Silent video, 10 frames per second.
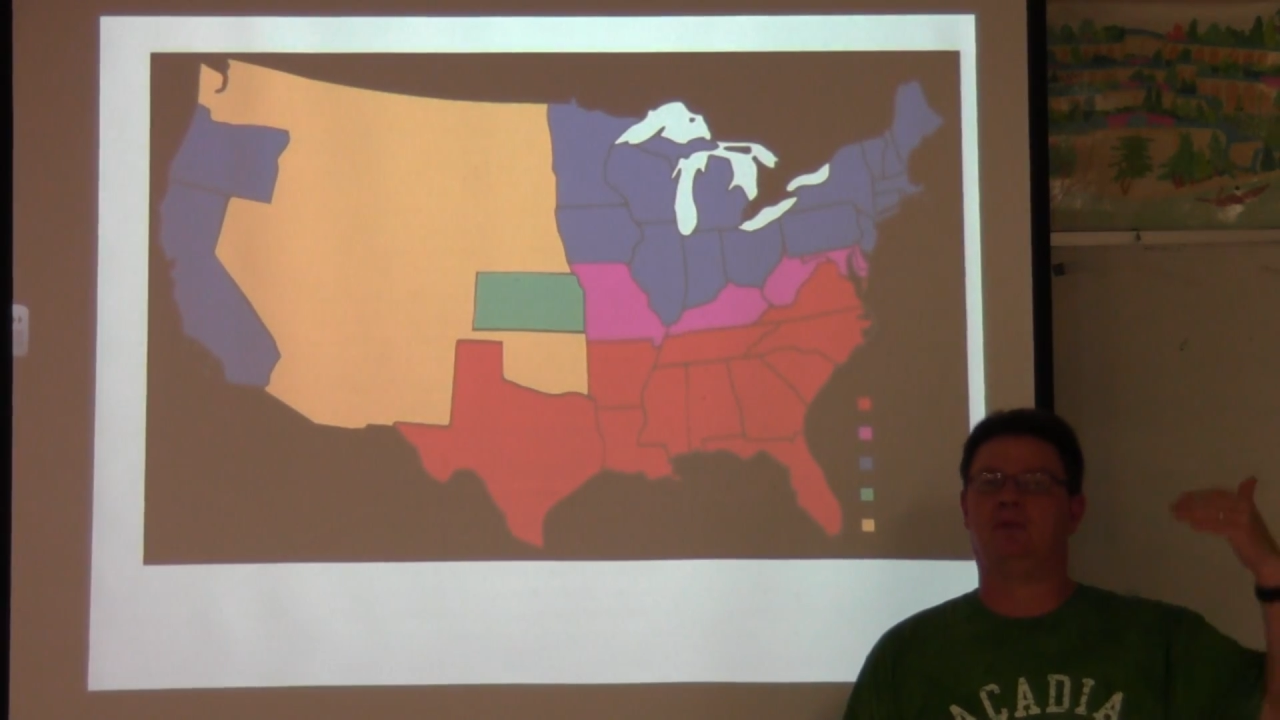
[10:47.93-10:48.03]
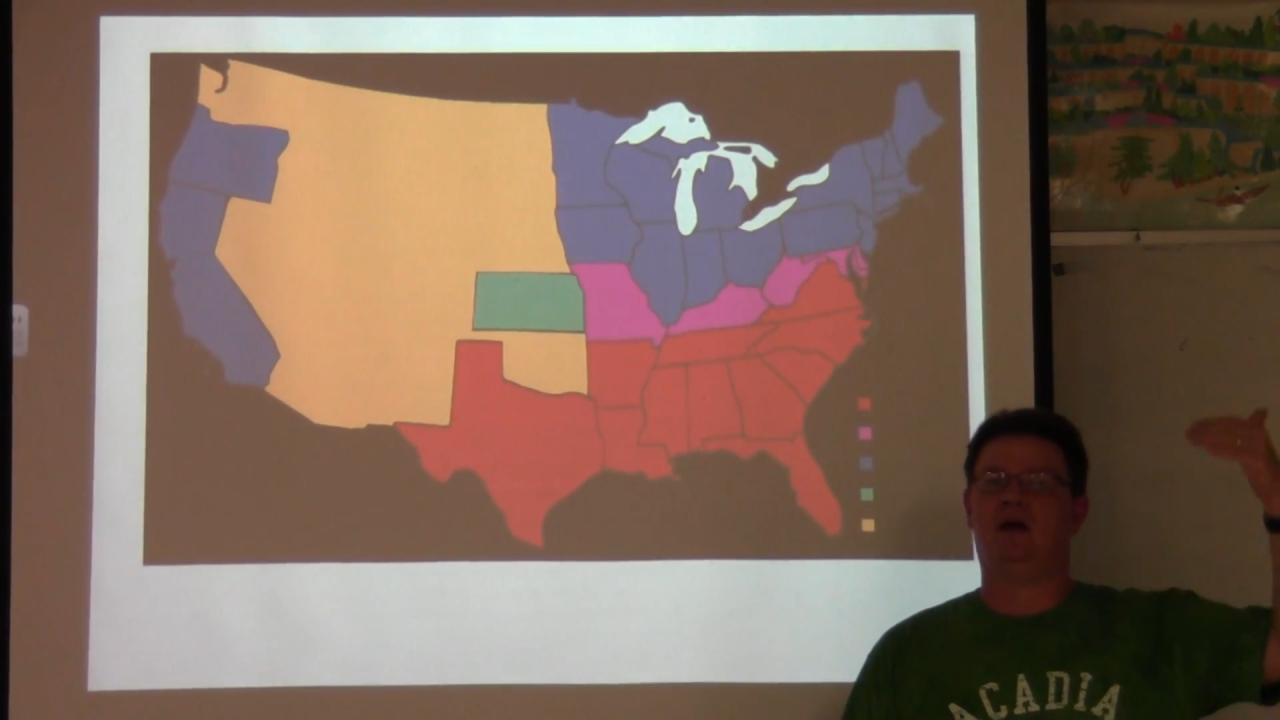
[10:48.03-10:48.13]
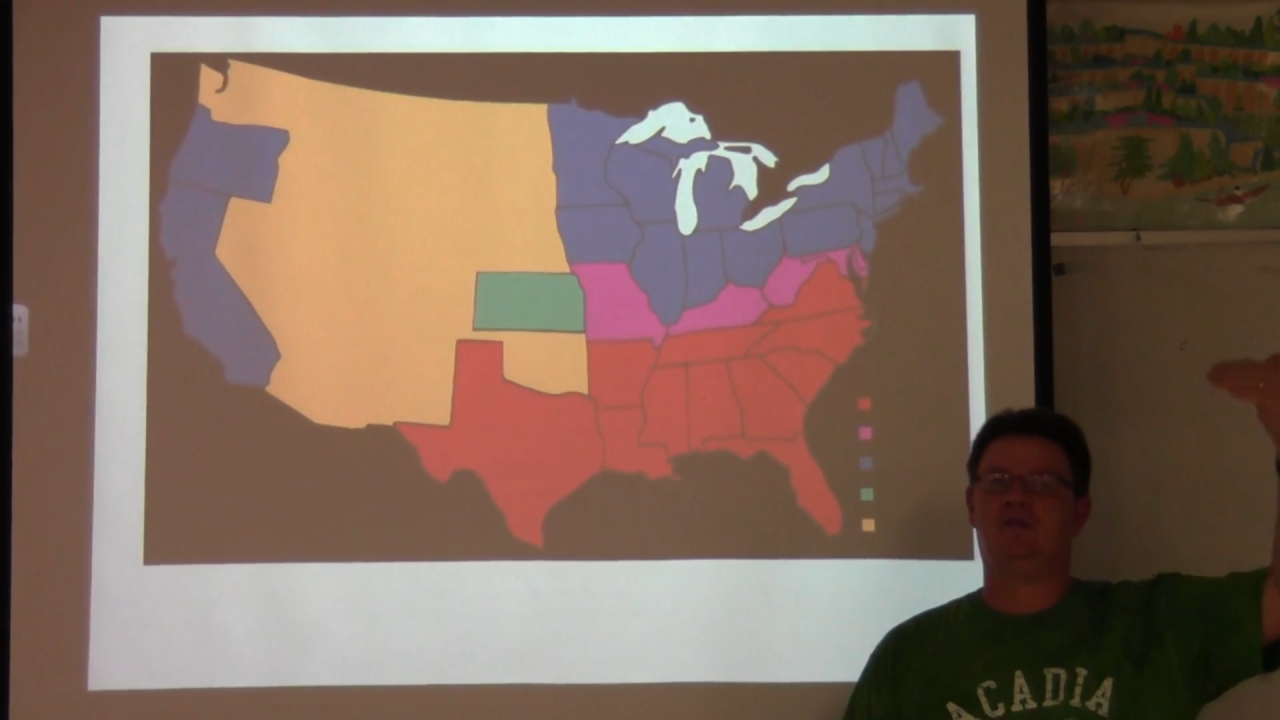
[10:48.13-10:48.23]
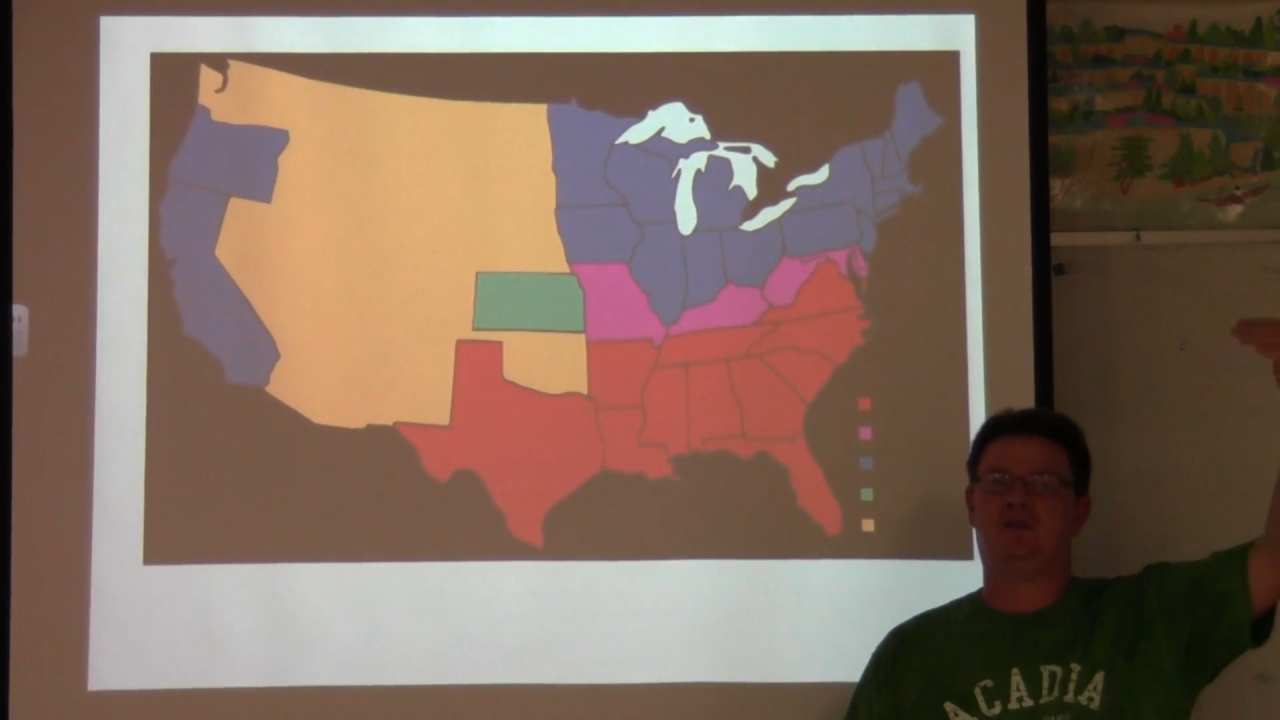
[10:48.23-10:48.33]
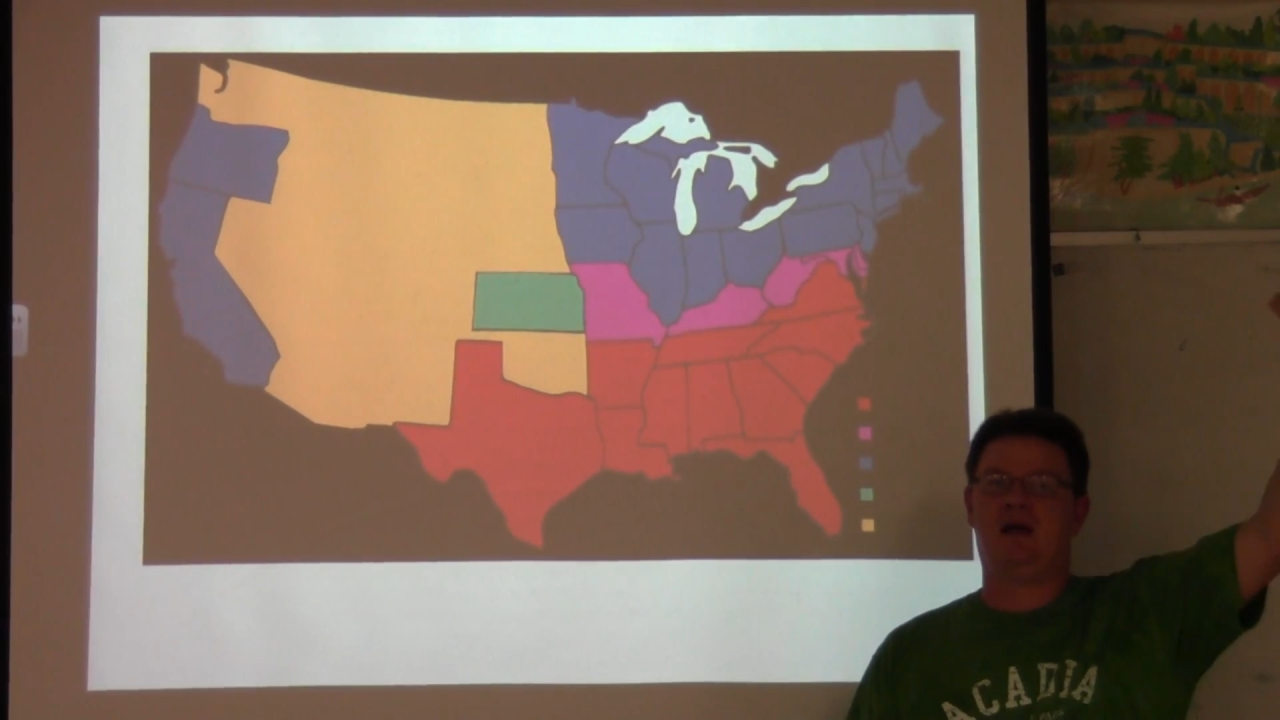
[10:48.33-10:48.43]

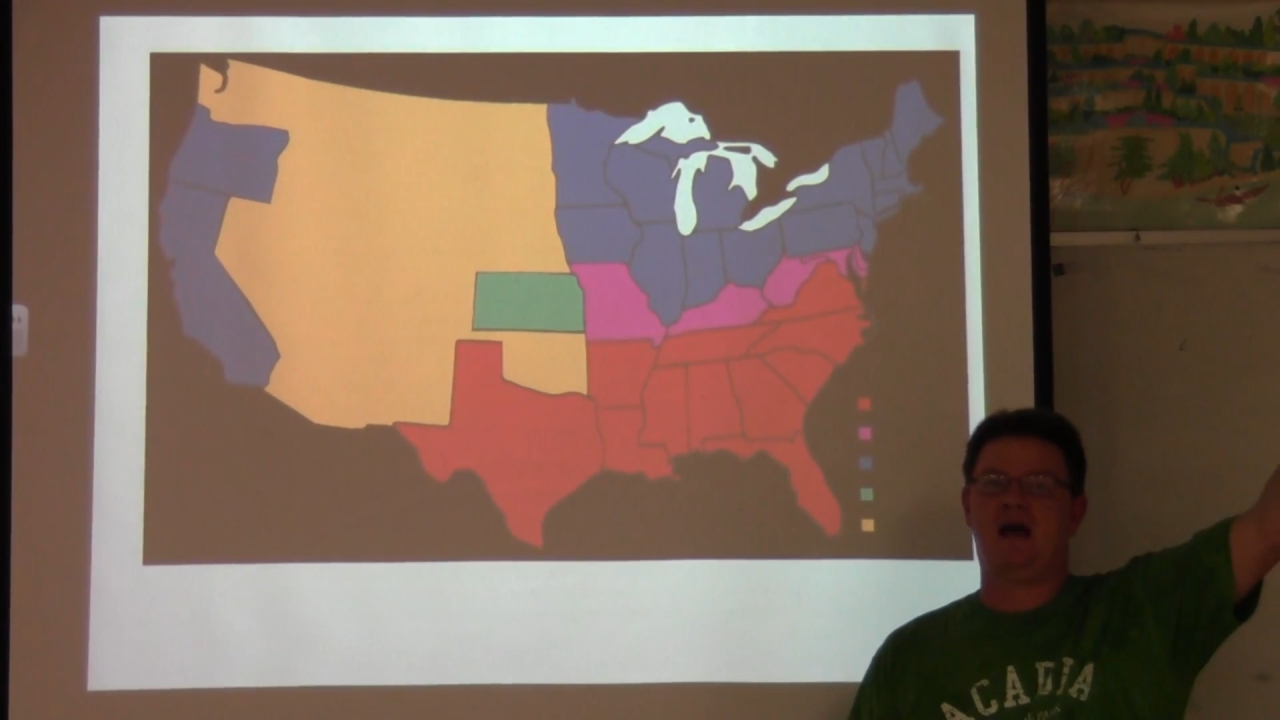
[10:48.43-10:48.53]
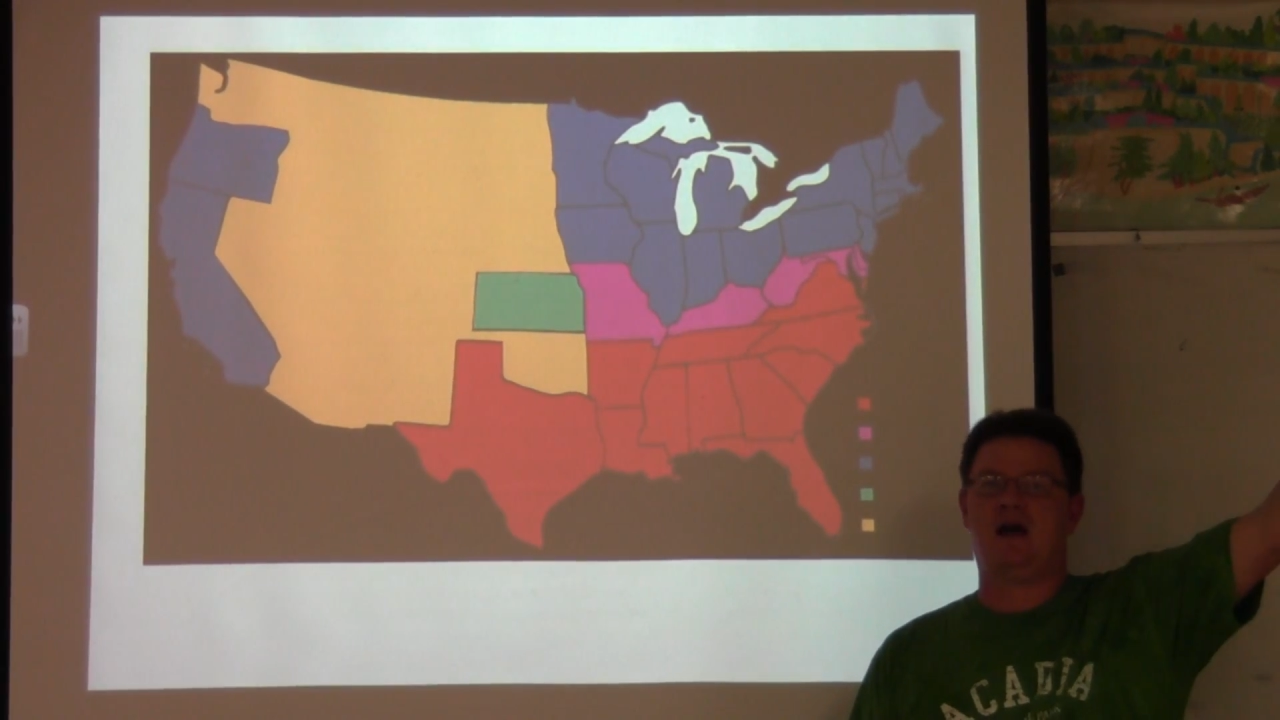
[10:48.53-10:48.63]
Plus, it had